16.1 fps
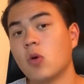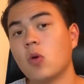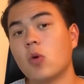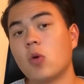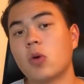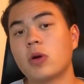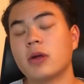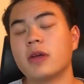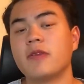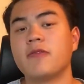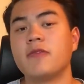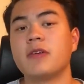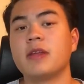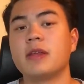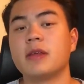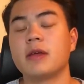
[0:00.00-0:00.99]
or if
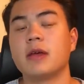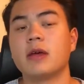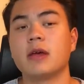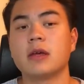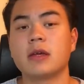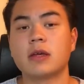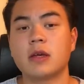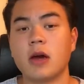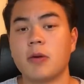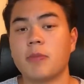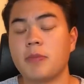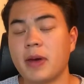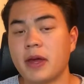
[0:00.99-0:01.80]
it got